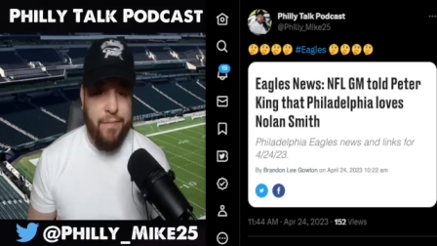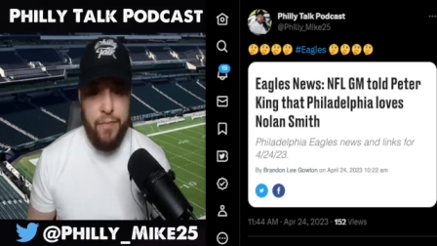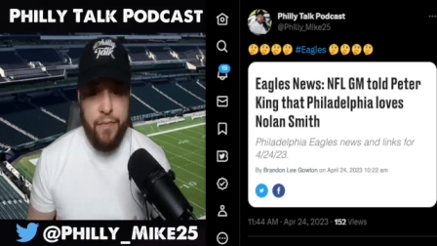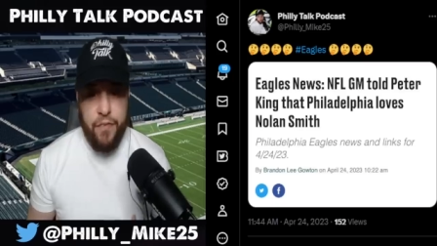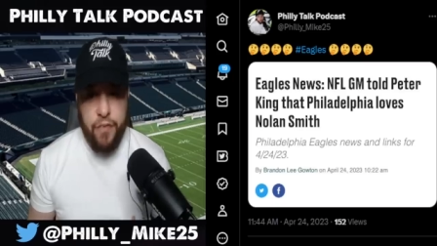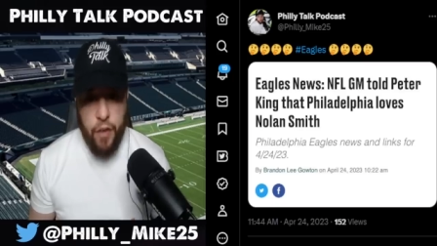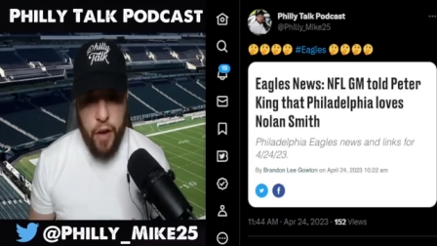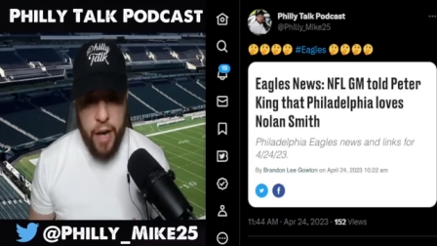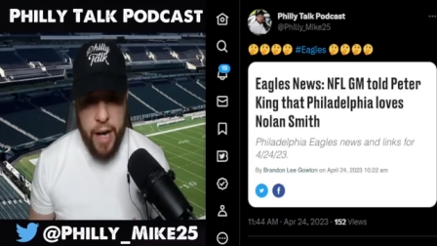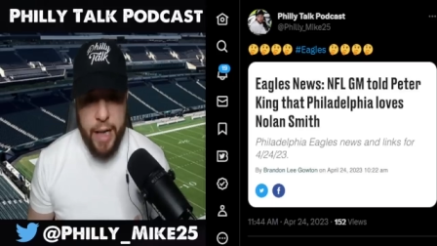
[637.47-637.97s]

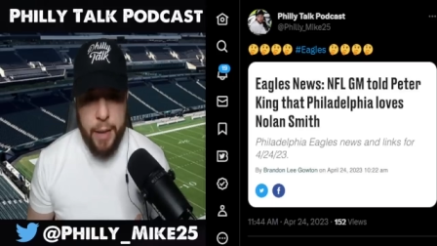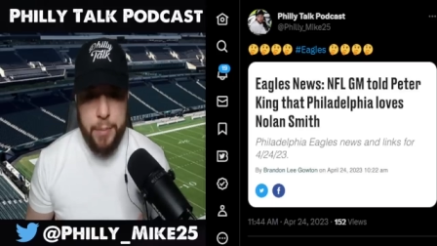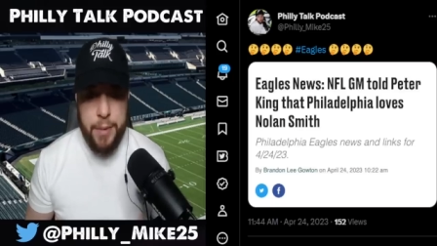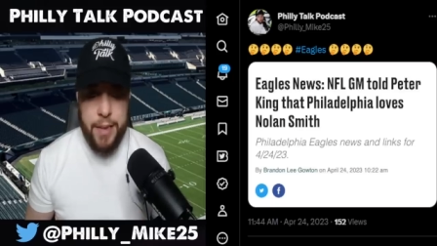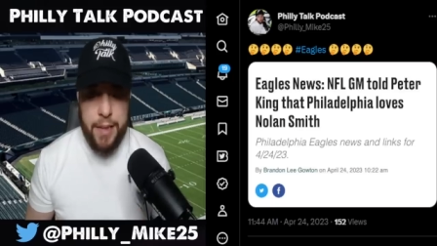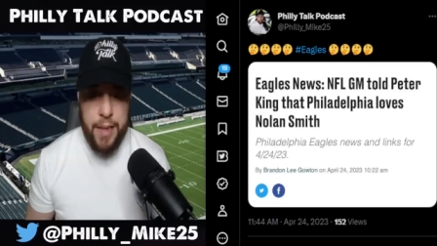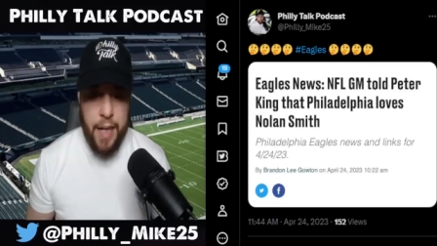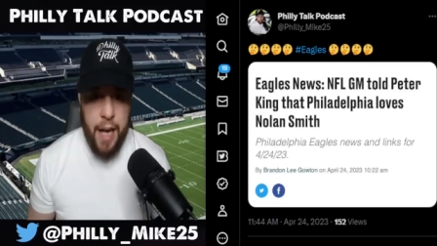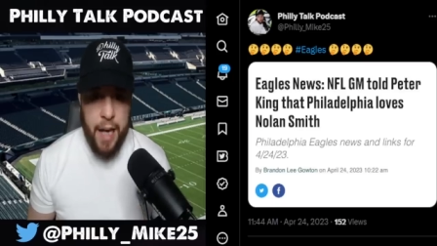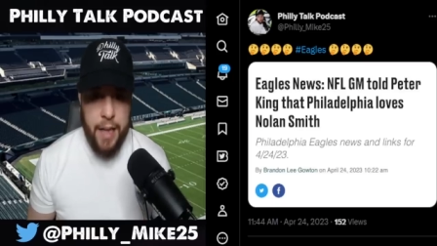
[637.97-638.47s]
frame,
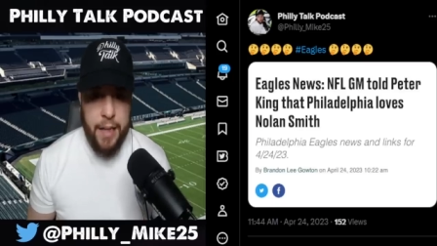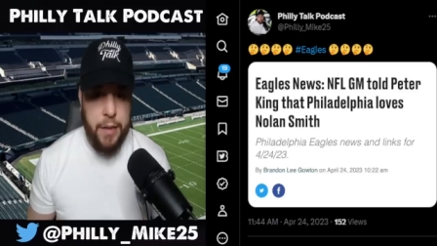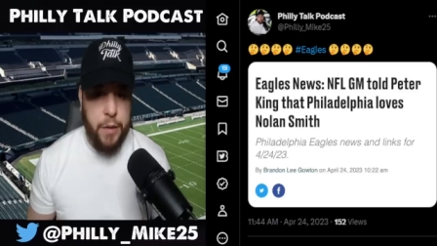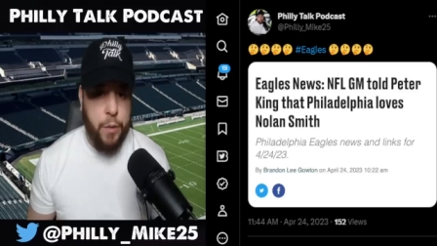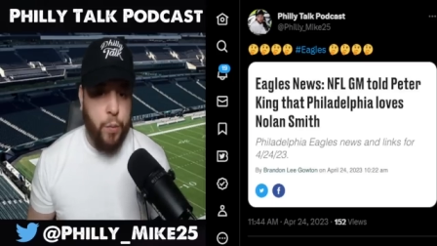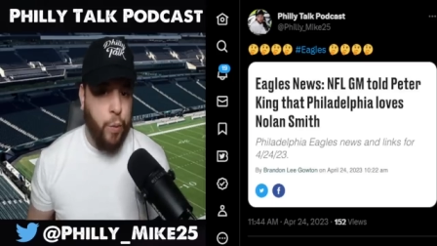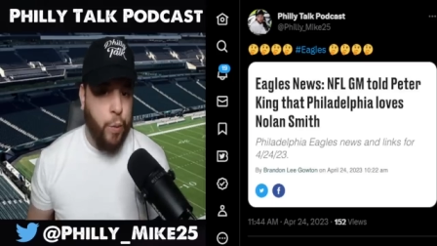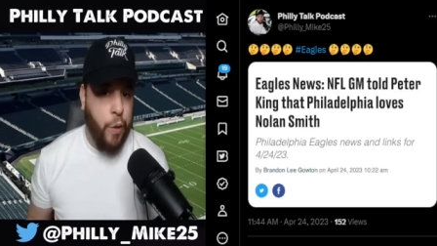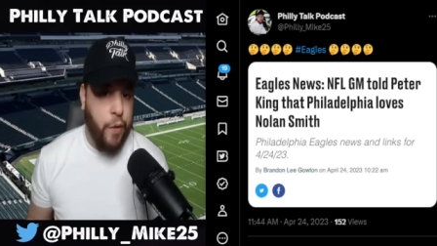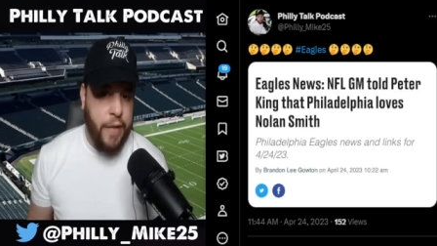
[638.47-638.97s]
size,
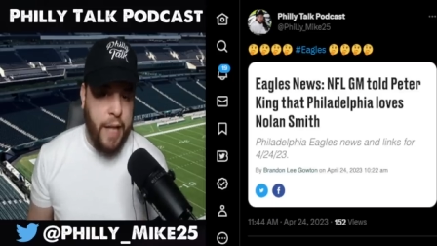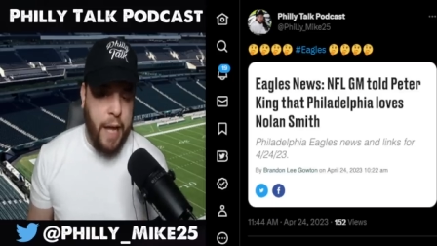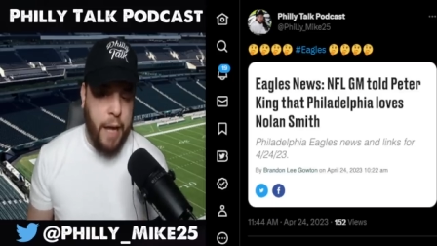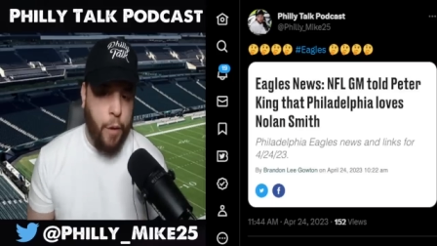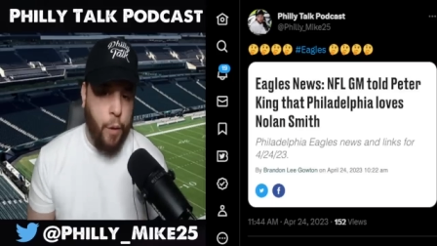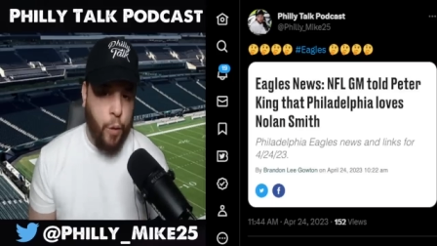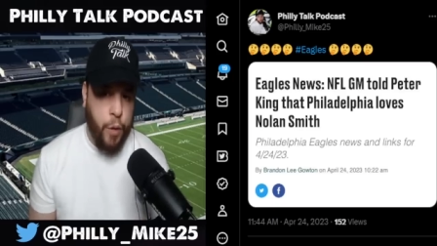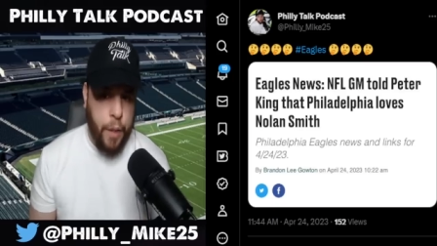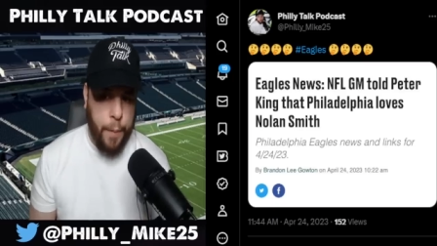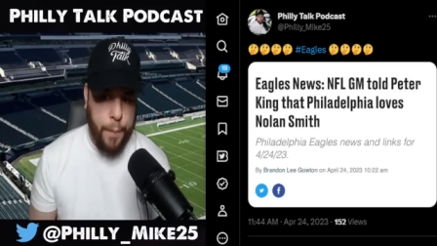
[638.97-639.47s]
will that
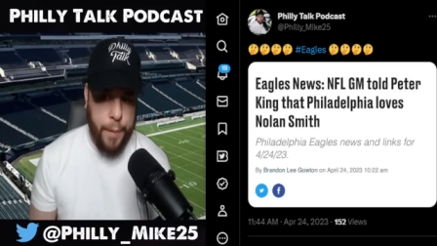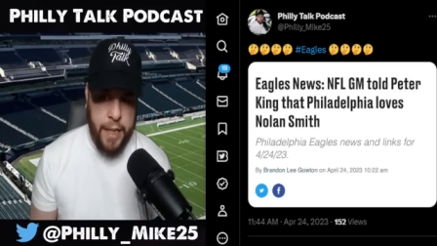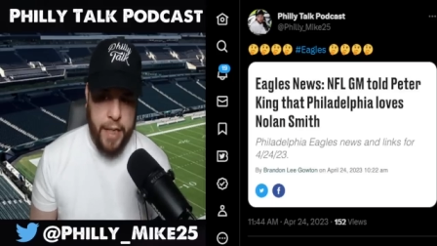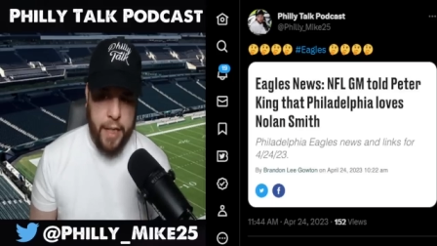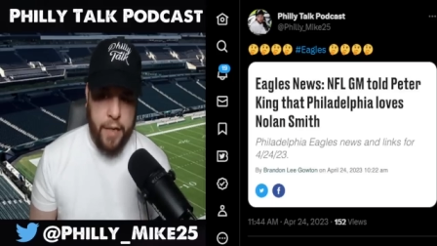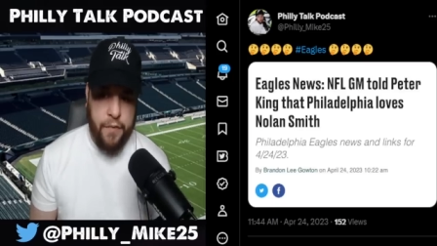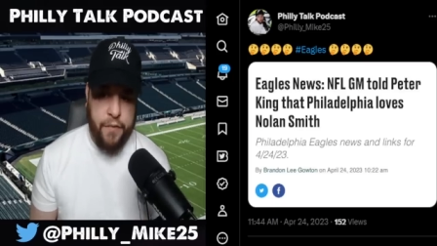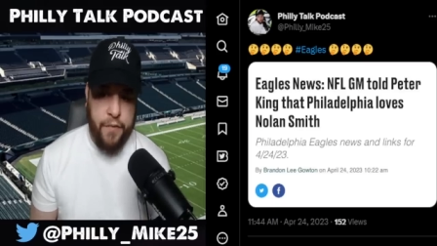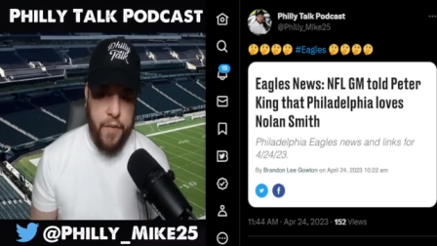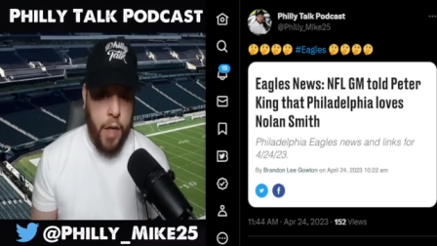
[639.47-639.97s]
hold up in the
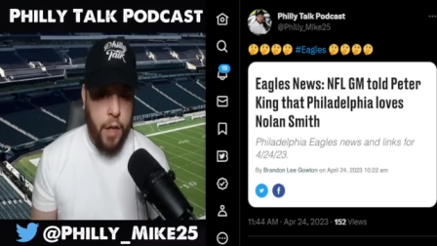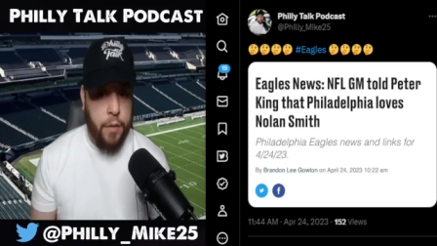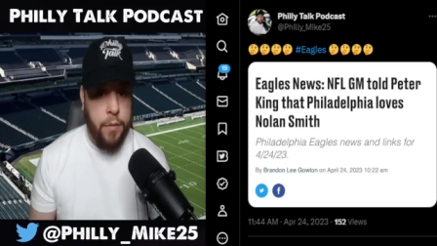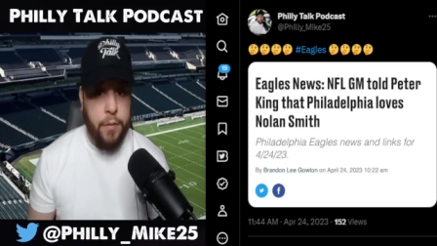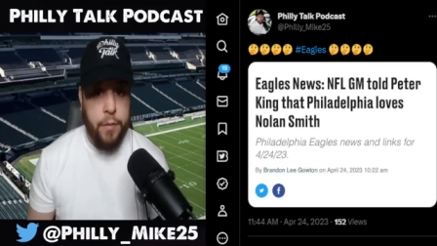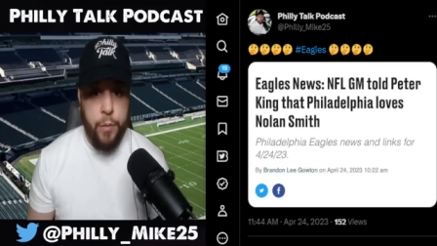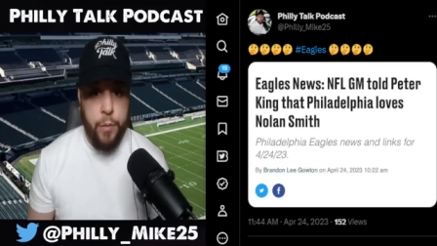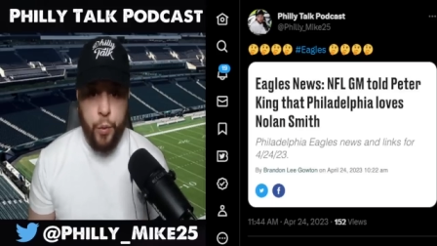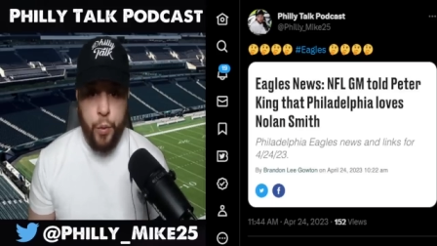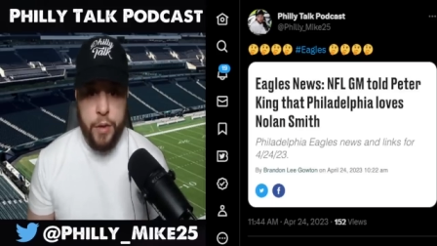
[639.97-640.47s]
NFL?
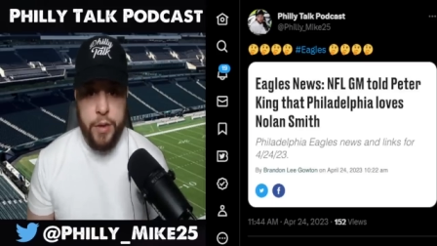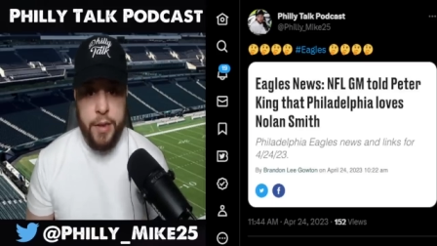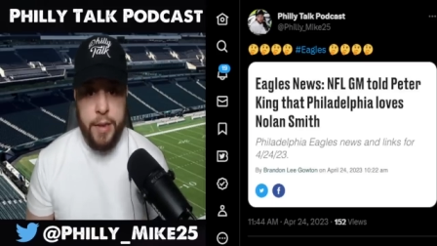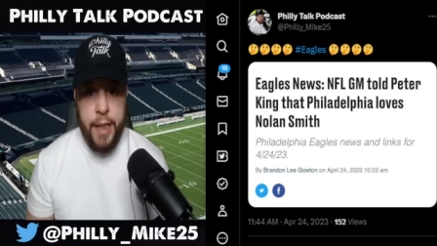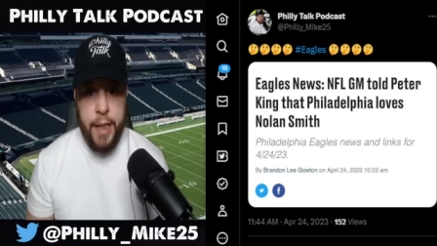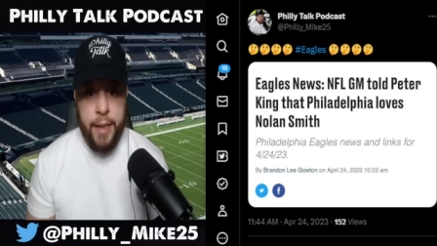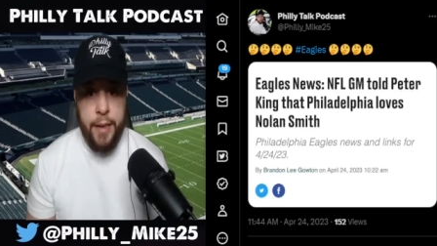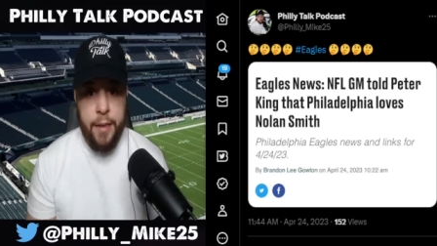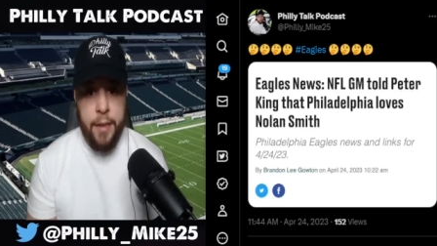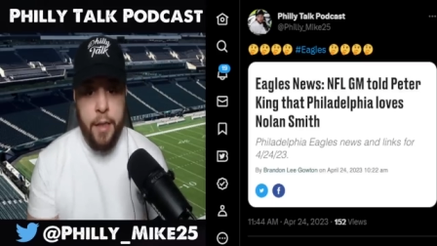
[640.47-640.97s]
We'll
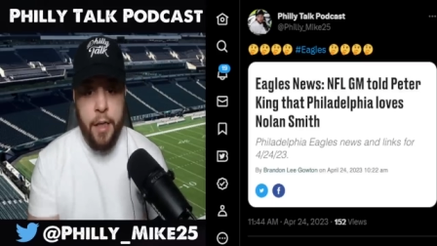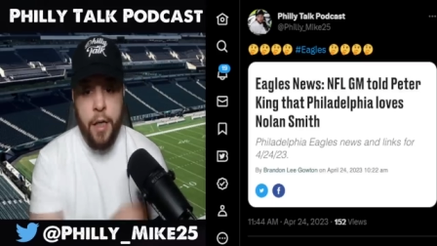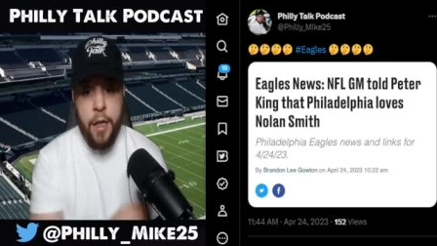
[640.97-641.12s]
see.